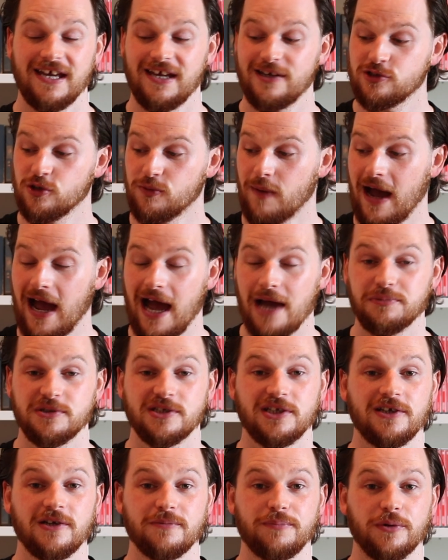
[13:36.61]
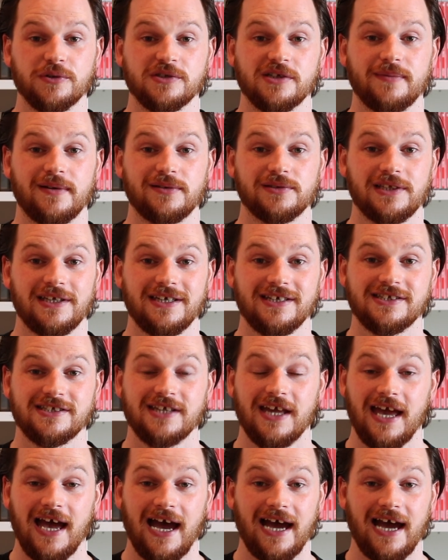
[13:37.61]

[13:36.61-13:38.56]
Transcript: so I'm absolutely buzzing about this.